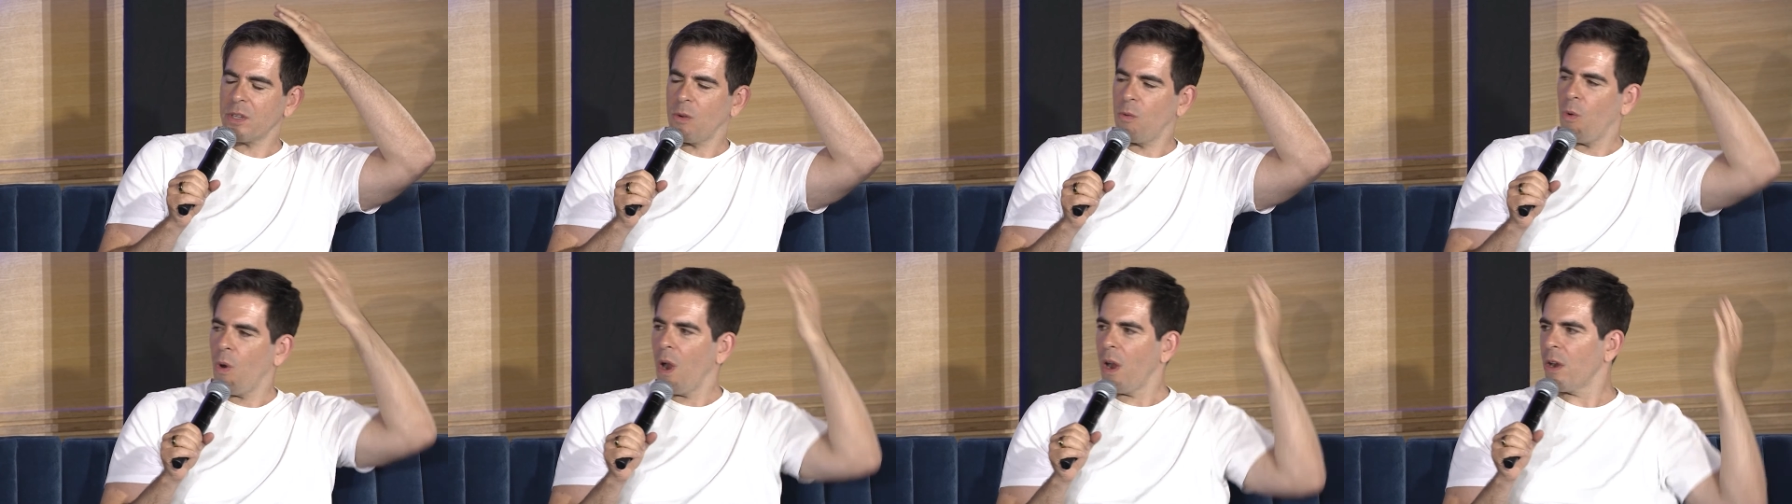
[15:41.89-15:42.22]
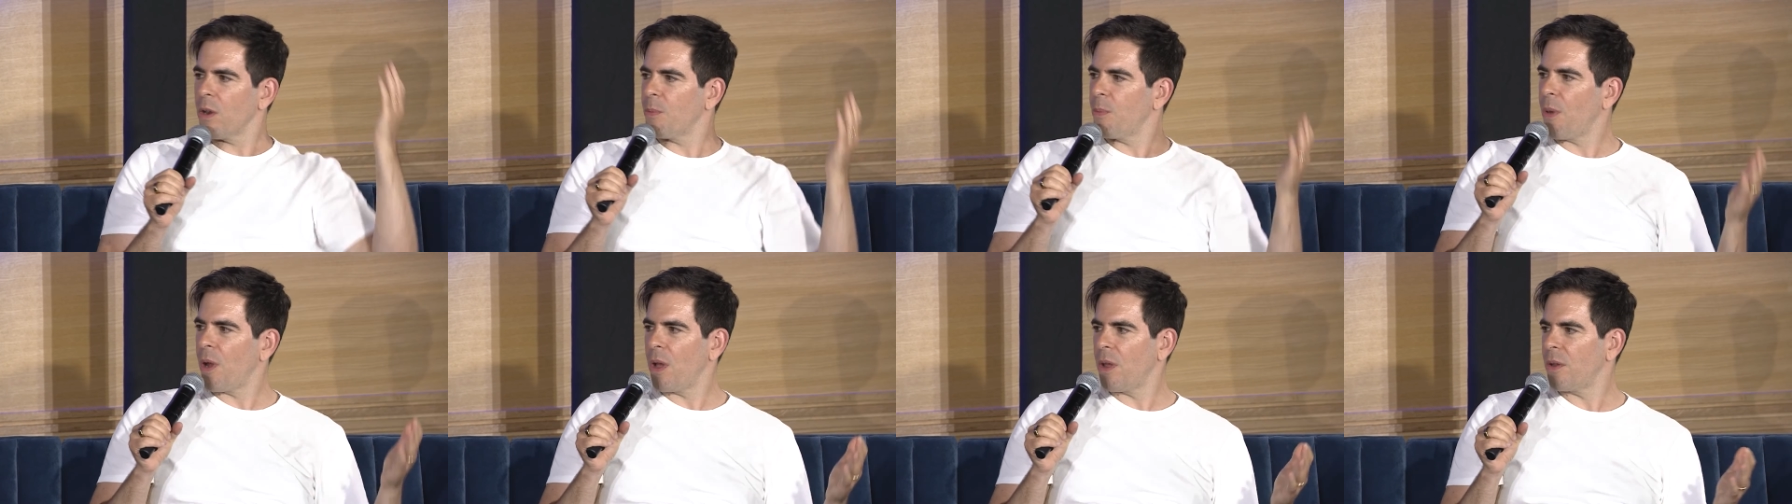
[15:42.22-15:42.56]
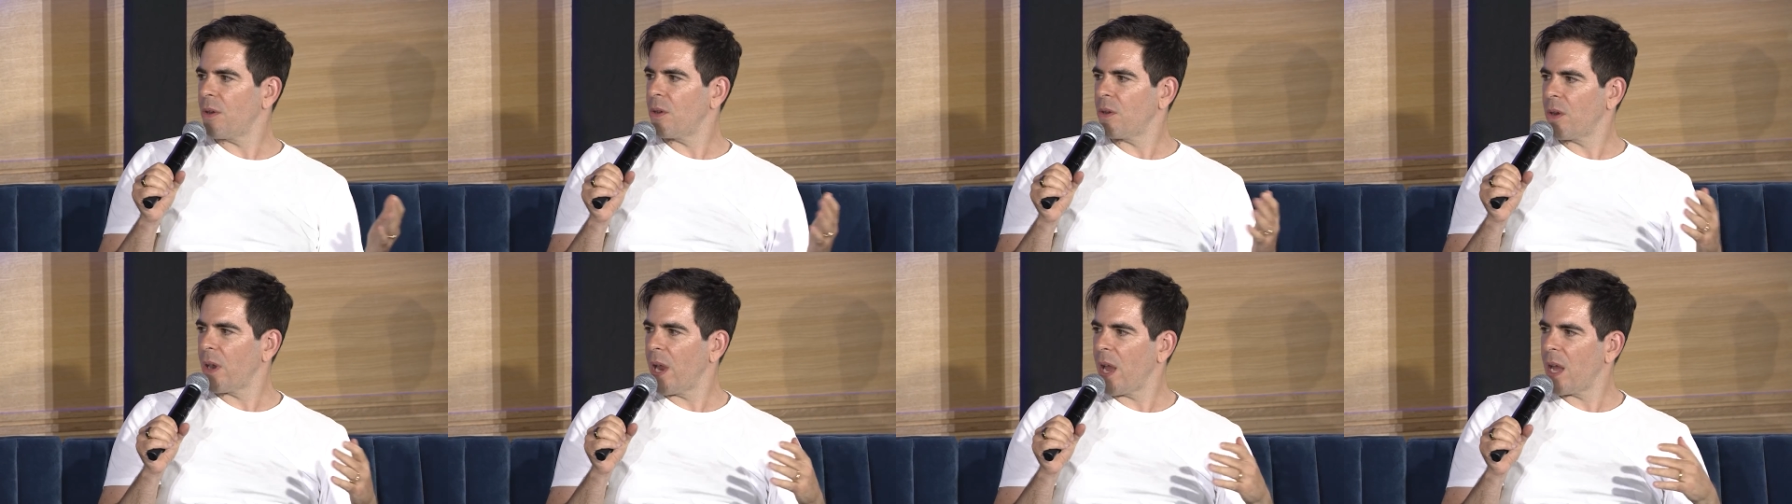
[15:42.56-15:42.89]
water bottle in
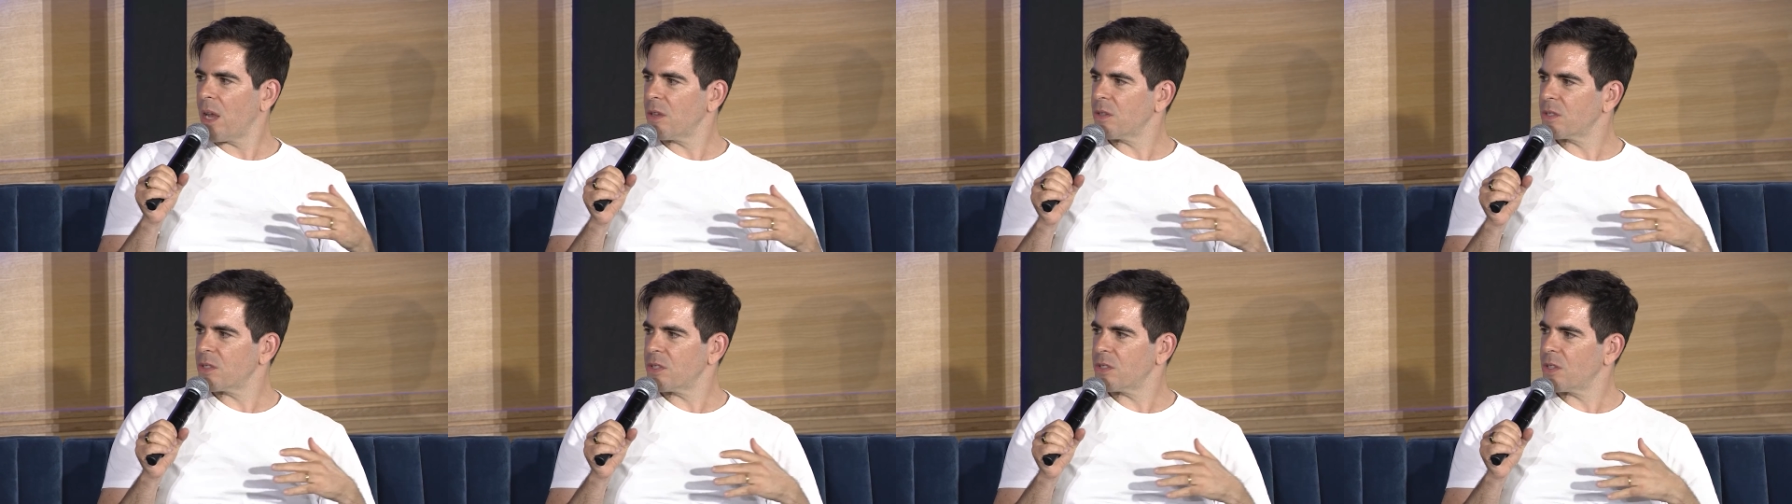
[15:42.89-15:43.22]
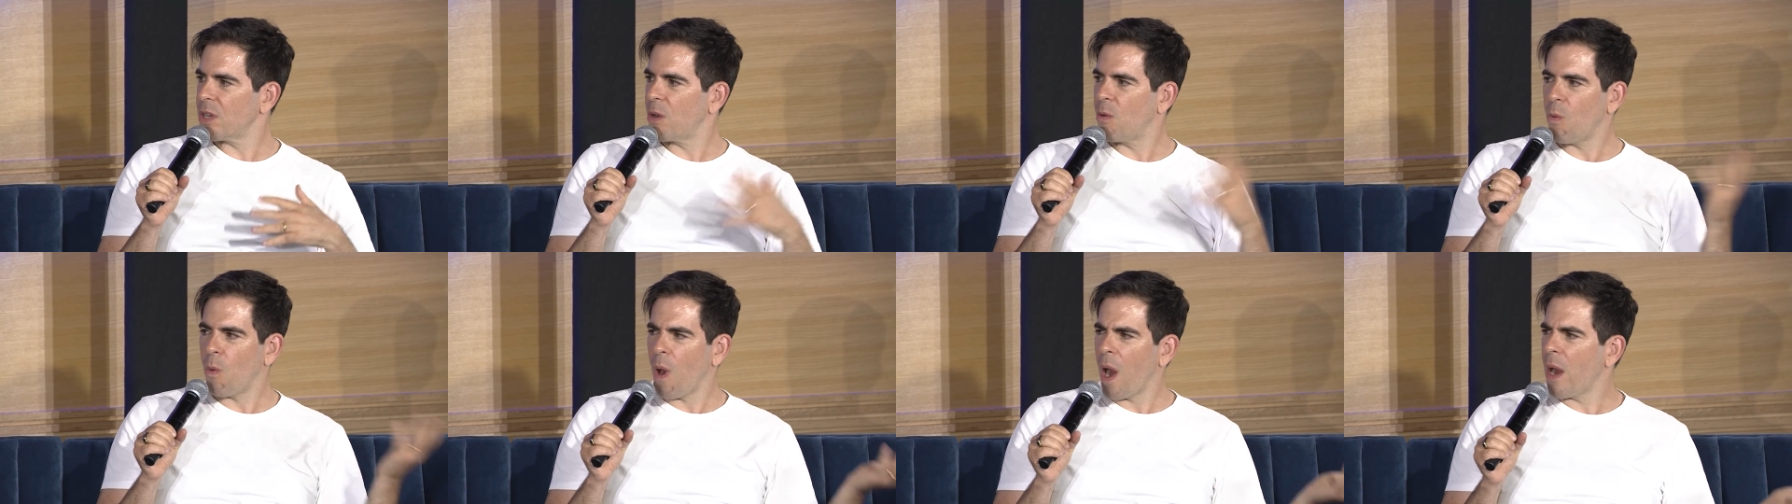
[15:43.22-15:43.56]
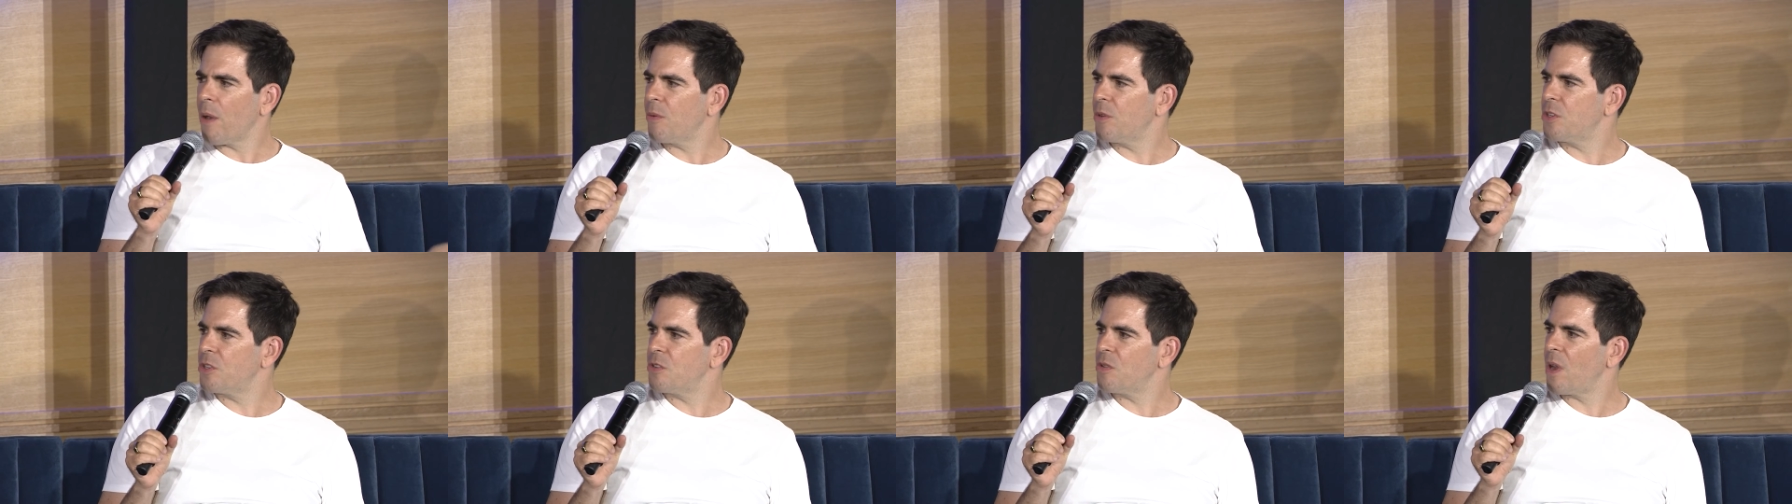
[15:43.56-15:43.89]
our house, it's like, why
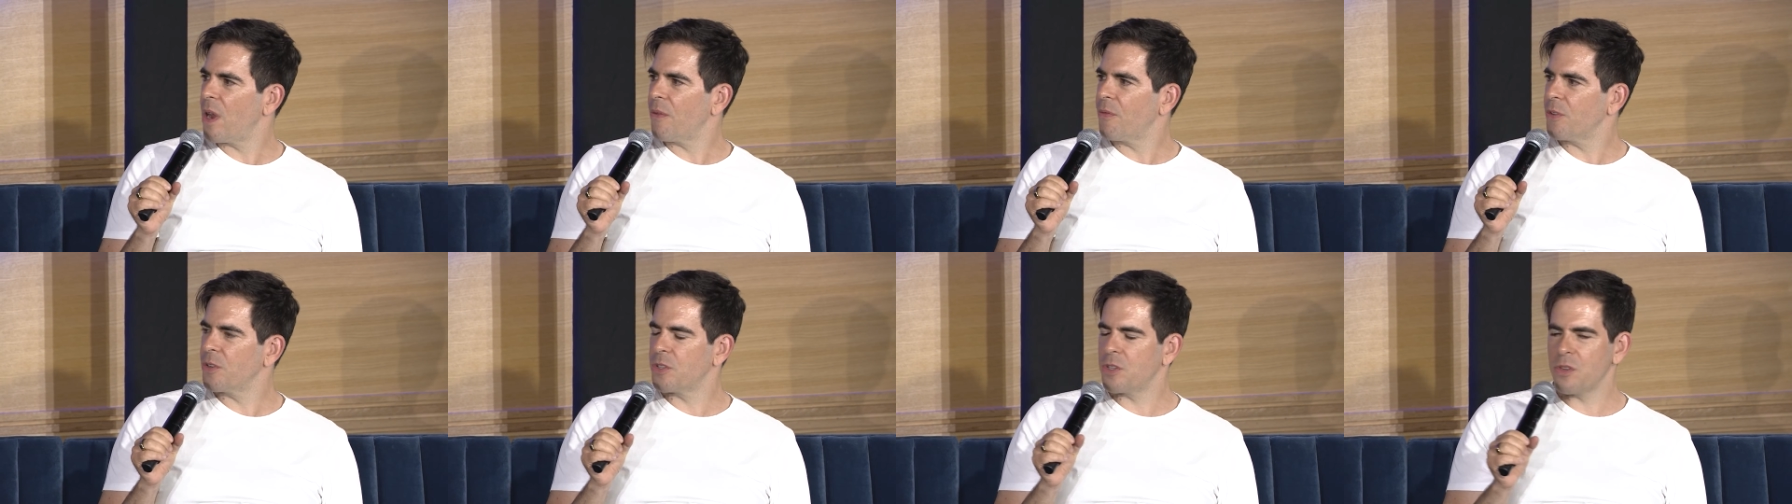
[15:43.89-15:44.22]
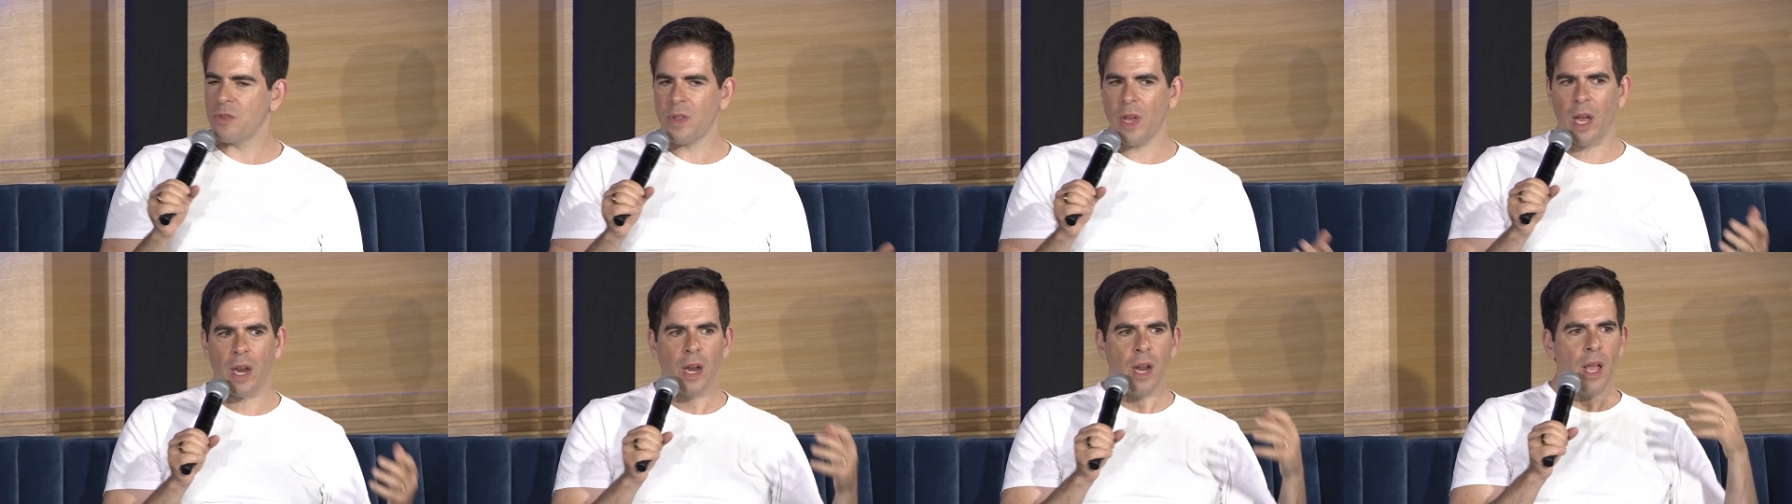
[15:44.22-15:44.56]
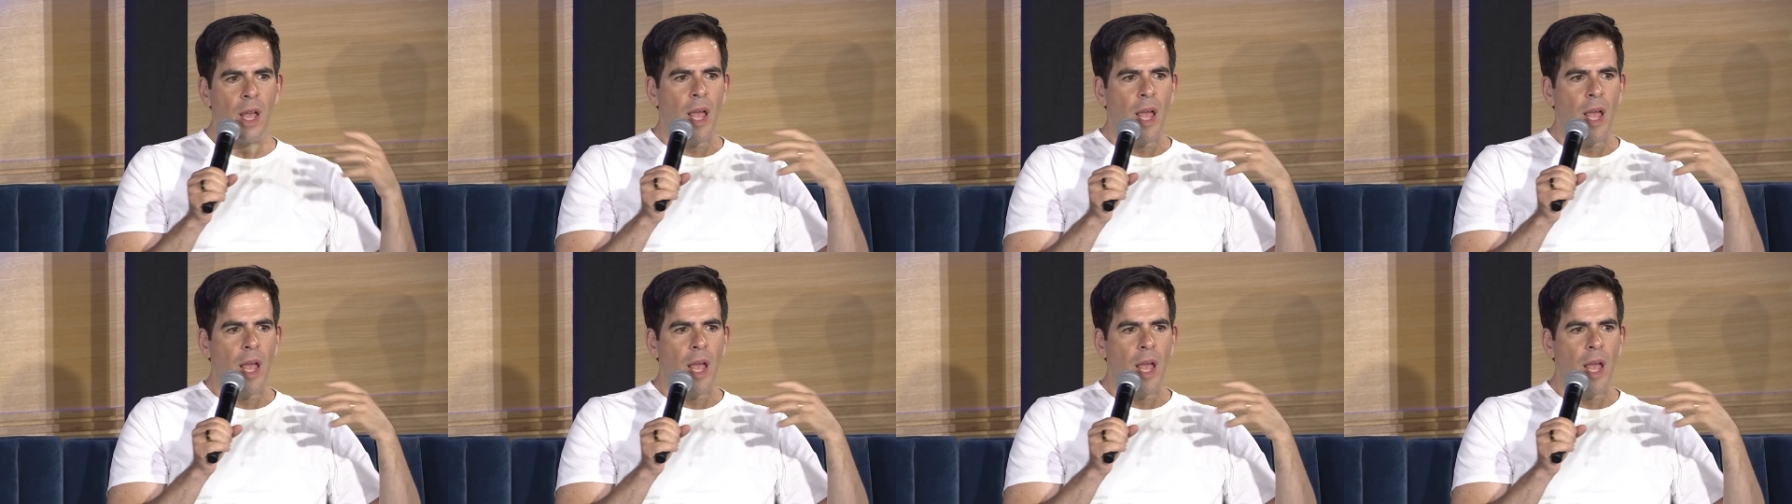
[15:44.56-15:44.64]
would you ever do that?